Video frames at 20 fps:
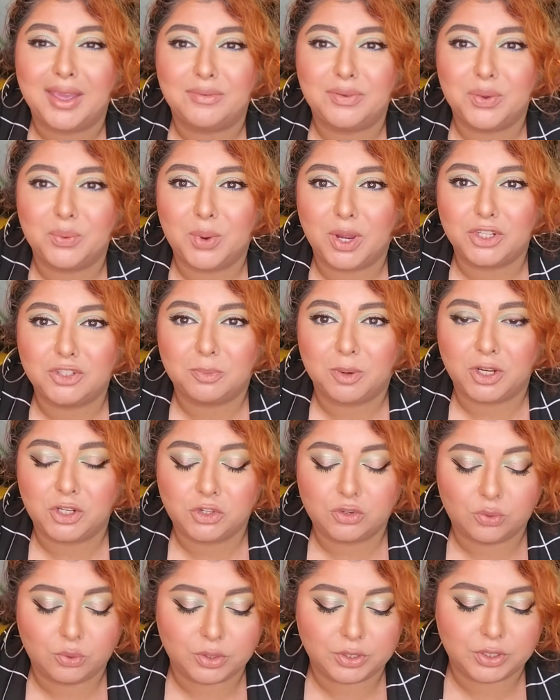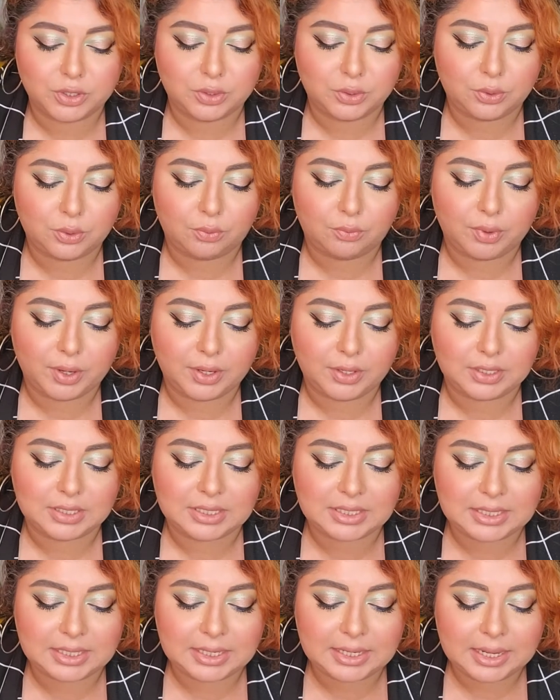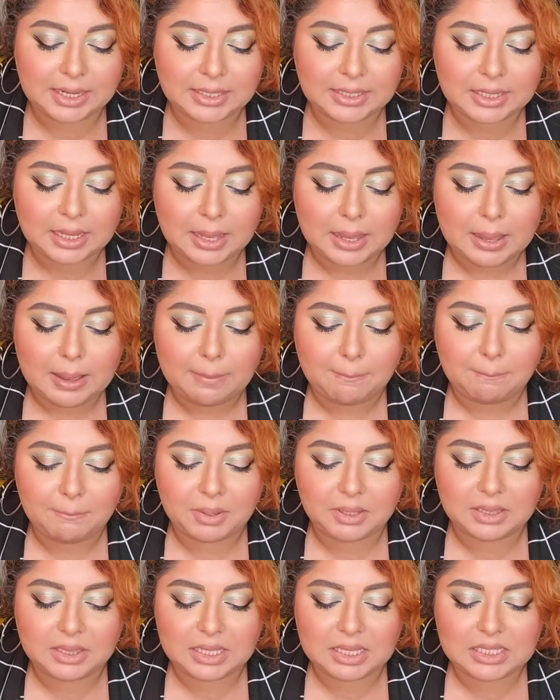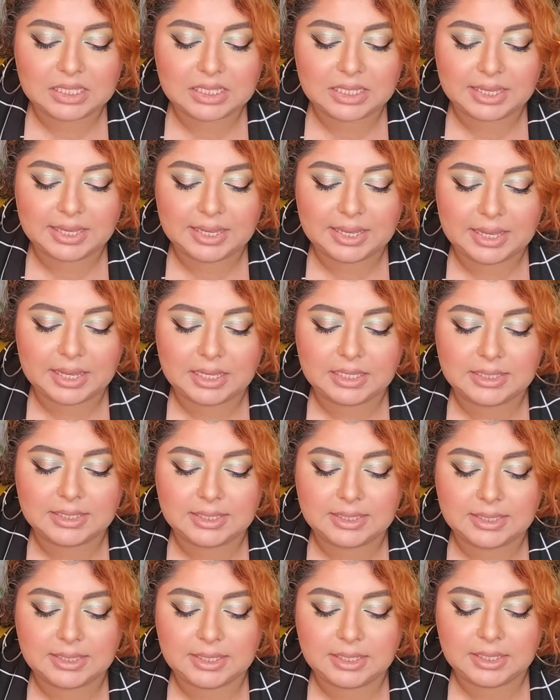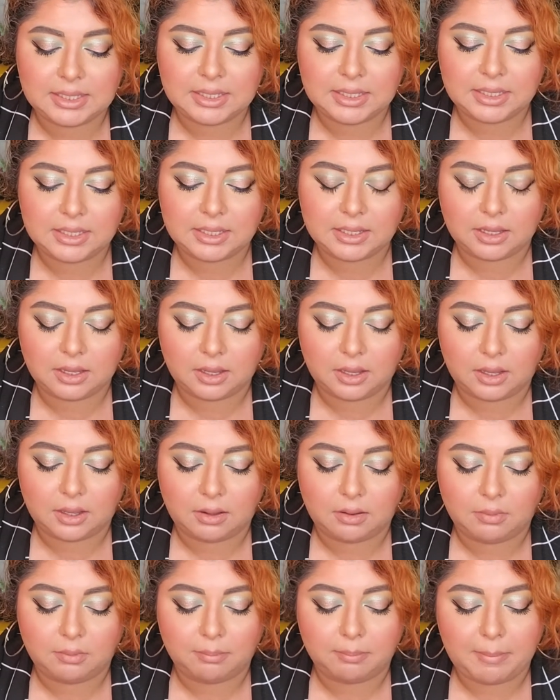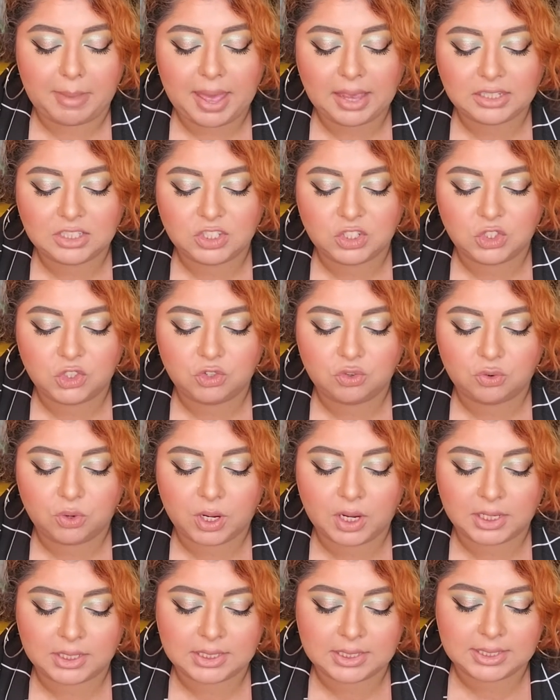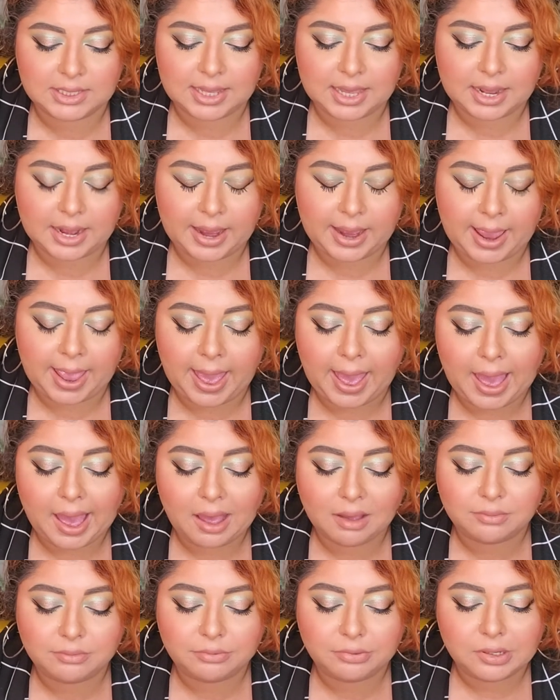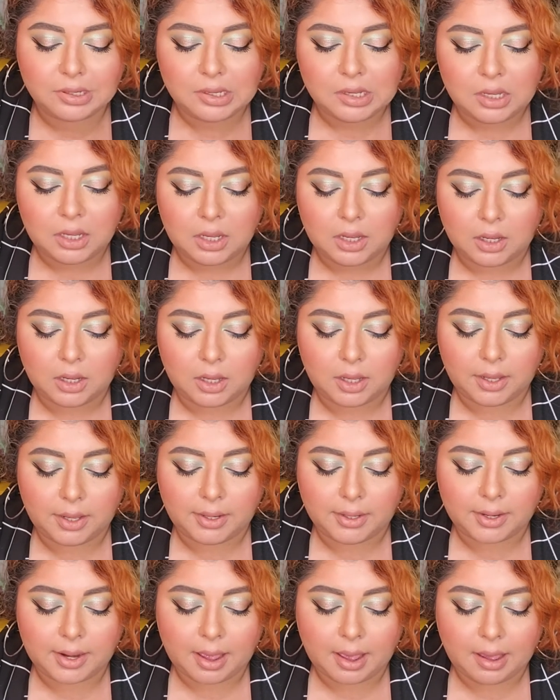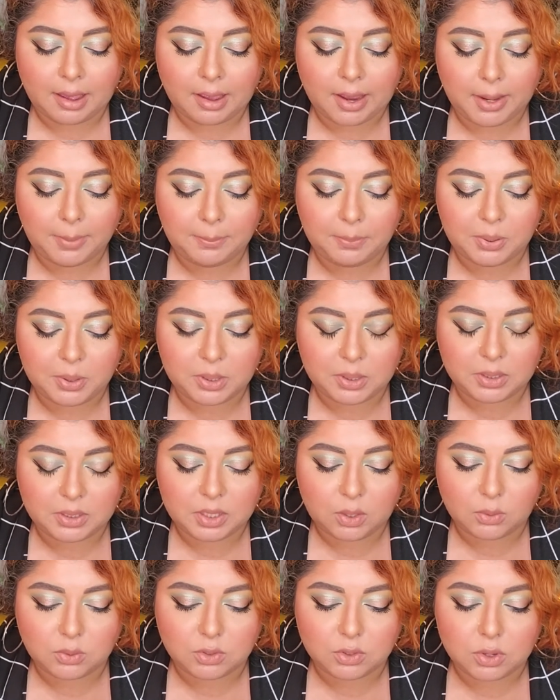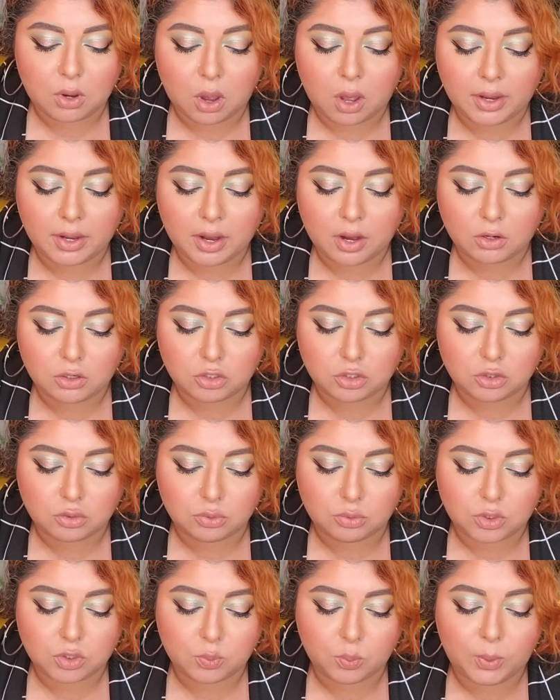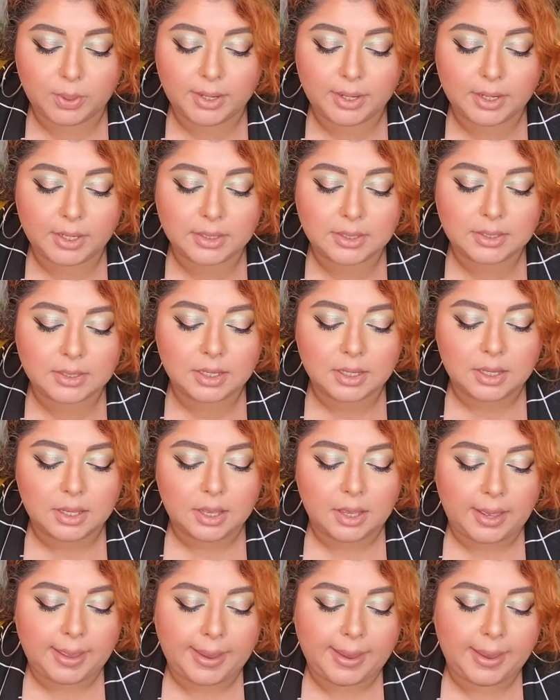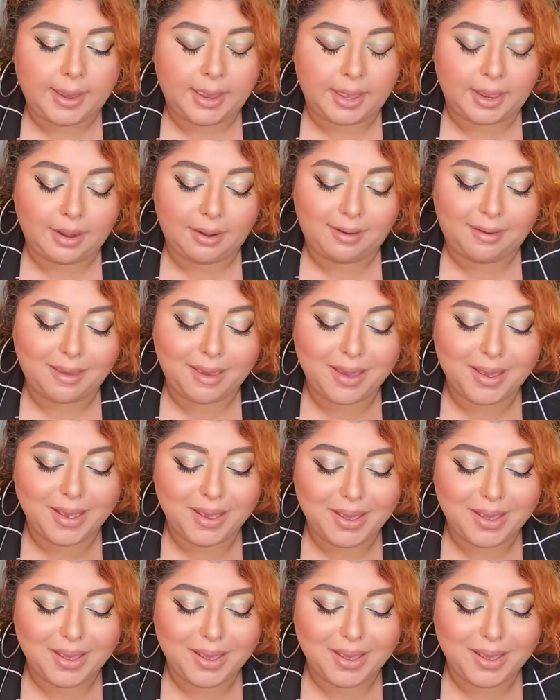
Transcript: if you watch my shorts, you already seen it. But this is the uh, maxi dress that I have, and I put those Nautica shoes with it, and